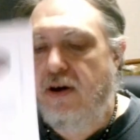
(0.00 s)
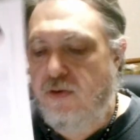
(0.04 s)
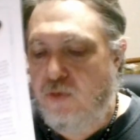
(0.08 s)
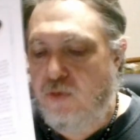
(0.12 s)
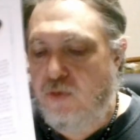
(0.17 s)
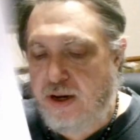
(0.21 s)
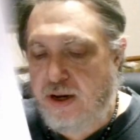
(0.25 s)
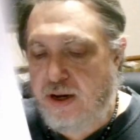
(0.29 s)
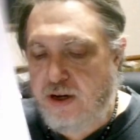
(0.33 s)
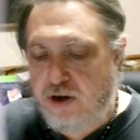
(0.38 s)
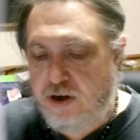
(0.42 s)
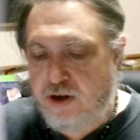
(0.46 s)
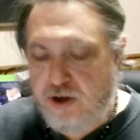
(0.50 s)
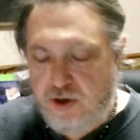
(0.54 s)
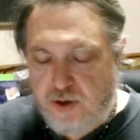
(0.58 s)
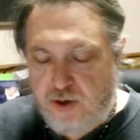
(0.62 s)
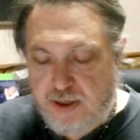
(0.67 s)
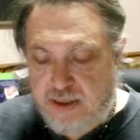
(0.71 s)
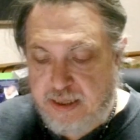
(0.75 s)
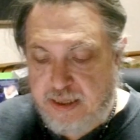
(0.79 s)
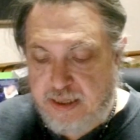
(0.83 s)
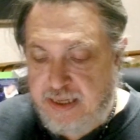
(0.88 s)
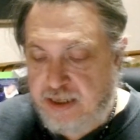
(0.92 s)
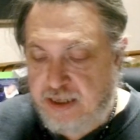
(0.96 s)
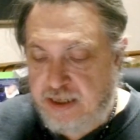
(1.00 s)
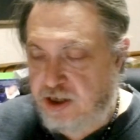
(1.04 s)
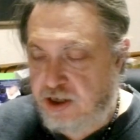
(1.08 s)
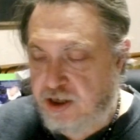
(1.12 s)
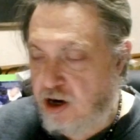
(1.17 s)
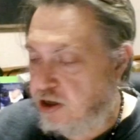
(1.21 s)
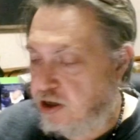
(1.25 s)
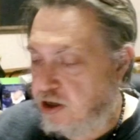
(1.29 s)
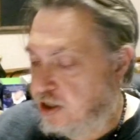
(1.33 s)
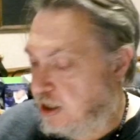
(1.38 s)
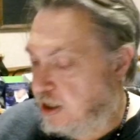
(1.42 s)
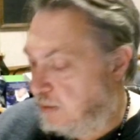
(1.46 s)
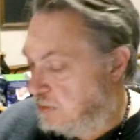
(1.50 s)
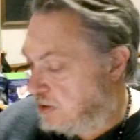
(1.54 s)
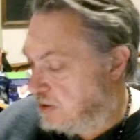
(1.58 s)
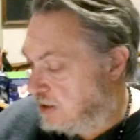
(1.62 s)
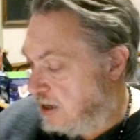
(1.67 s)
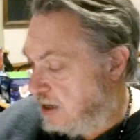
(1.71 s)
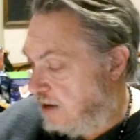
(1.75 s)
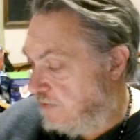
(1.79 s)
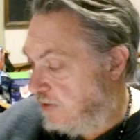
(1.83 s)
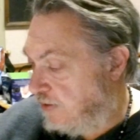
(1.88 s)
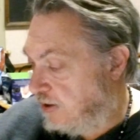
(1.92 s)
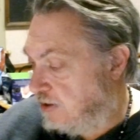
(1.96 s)
when you're doing the starship
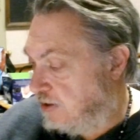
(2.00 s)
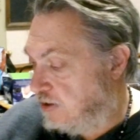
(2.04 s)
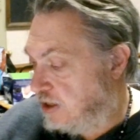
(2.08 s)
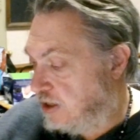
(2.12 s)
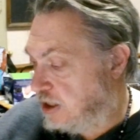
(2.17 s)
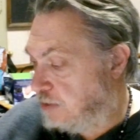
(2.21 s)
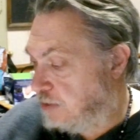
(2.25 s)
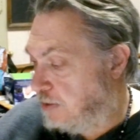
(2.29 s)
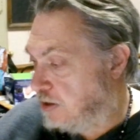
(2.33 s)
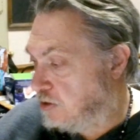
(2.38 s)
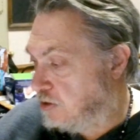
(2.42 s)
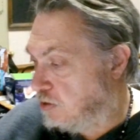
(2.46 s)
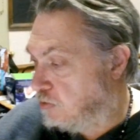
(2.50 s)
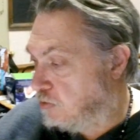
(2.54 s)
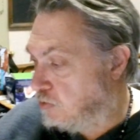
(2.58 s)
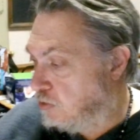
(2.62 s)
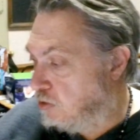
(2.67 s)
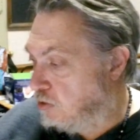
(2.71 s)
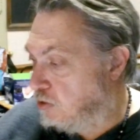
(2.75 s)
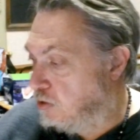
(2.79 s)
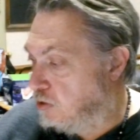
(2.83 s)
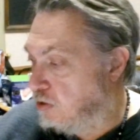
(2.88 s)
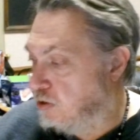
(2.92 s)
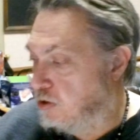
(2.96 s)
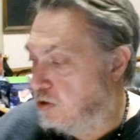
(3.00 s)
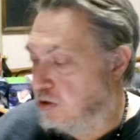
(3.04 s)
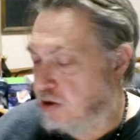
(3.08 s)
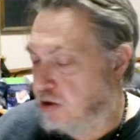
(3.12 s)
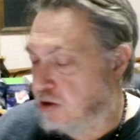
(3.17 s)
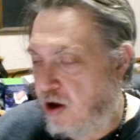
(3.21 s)
stuff, including special rules,